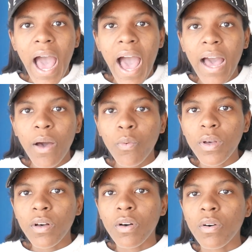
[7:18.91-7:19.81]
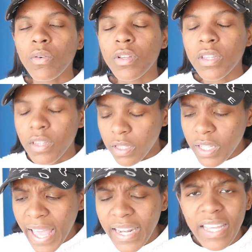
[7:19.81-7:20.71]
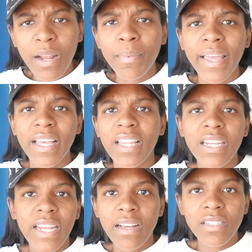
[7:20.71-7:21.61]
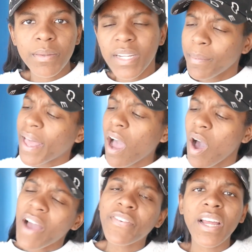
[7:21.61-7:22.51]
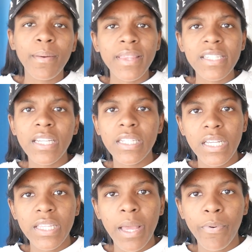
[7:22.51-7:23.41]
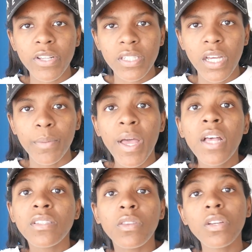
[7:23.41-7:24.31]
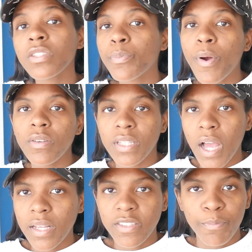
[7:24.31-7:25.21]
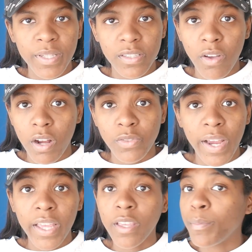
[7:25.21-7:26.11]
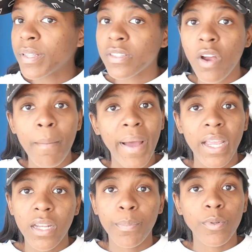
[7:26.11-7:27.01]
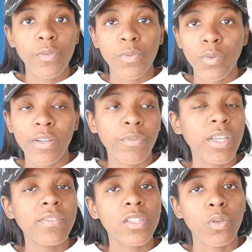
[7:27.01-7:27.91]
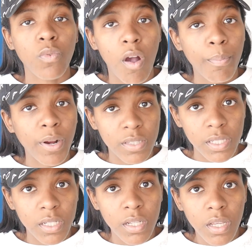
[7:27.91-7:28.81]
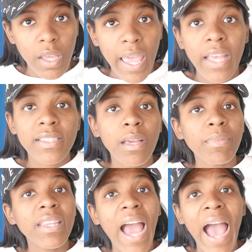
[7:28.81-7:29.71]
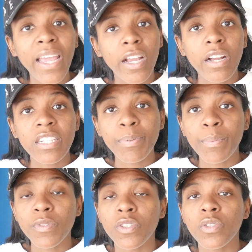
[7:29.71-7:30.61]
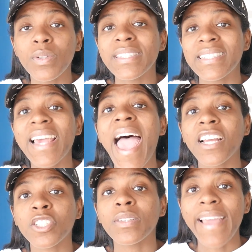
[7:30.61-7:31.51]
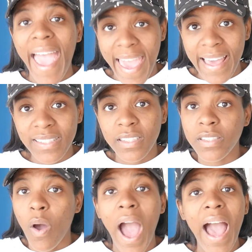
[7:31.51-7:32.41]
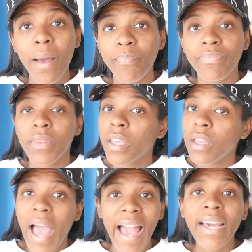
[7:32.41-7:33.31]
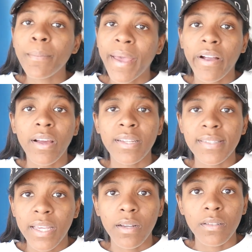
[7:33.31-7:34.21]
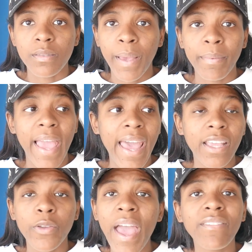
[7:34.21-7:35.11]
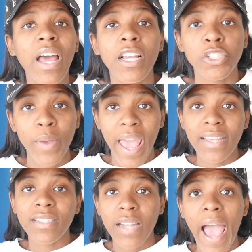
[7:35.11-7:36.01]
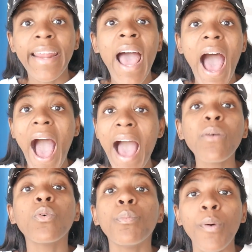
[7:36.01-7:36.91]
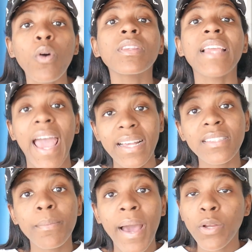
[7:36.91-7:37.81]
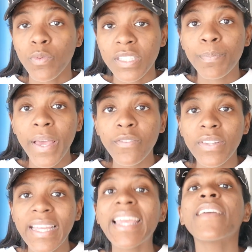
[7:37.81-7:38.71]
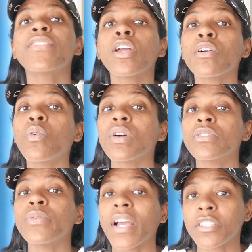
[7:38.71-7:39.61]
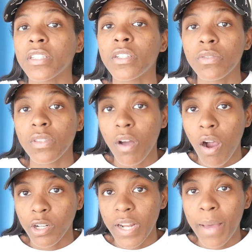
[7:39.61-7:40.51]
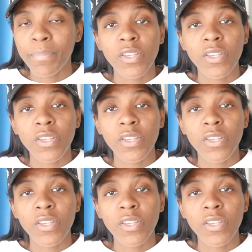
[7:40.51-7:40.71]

I will look at it and I'm like cleaning out something. I'm like, oh, I forgot about this. I need to hit that person up. So those are the pros and cons of business cards, right? Your business card might end up on the floor if you give it to the wrong person. And something that I encourage people to do is to actually ask. So I got a background in sales, baby. You have not because you ask not. I will boldly ask somebody respectfully if they're going to actually use the card or not.